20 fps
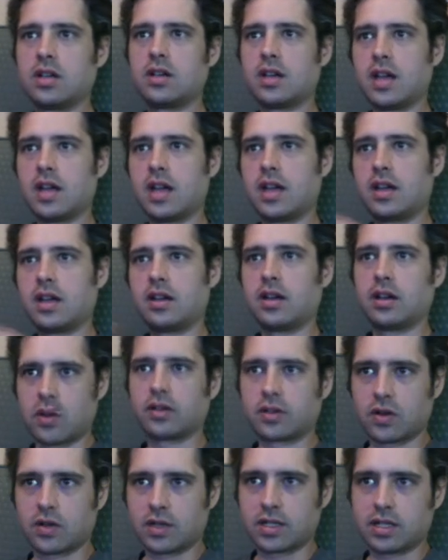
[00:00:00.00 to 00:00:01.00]
And
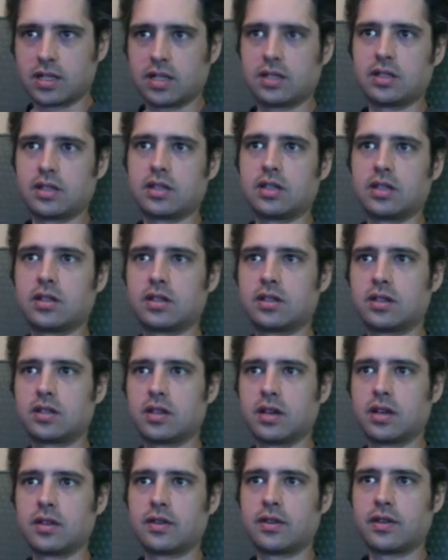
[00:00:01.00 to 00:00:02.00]
Kristen,
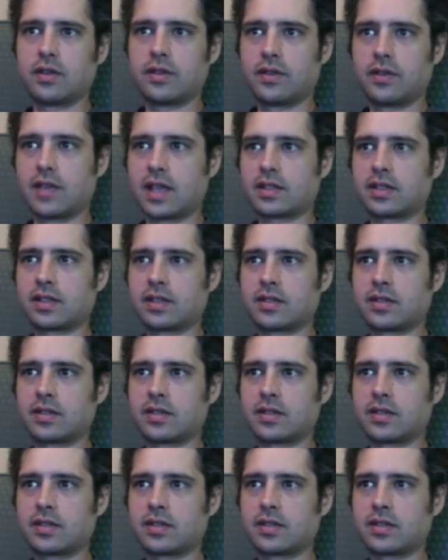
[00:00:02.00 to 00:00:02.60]
that's